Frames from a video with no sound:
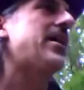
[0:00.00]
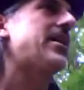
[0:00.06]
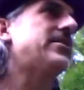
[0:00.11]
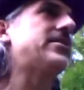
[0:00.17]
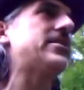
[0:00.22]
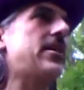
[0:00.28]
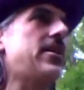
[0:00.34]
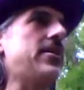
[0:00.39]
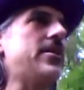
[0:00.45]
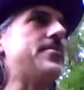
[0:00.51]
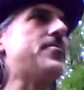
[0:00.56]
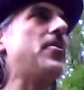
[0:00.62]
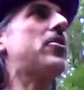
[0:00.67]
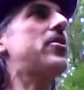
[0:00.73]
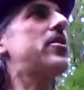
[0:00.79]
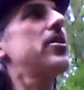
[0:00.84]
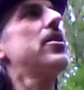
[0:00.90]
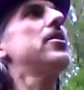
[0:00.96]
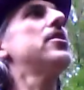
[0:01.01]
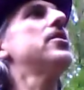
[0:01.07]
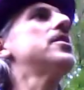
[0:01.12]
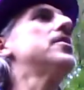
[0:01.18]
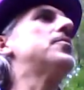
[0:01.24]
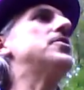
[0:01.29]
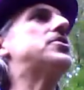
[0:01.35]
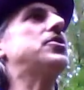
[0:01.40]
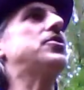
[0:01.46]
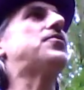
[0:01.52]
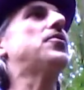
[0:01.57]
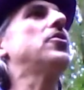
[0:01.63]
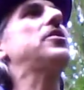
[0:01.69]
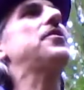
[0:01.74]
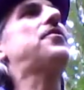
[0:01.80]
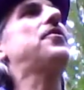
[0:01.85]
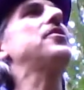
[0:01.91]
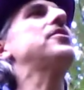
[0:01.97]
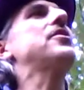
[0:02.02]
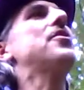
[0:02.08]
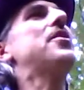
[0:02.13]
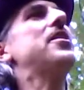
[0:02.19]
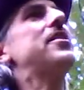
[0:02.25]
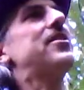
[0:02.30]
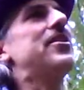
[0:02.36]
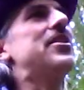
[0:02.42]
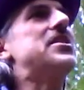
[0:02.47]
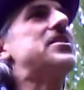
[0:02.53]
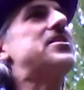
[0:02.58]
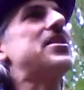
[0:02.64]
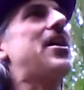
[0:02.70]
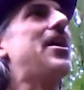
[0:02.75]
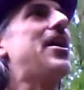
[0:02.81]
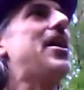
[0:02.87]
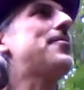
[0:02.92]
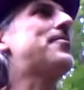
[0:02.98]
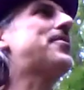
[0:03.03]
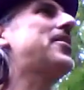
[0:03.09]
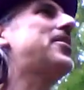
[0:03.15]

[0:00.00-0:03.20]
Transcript: As the, the book, which is fully footnoted, is up there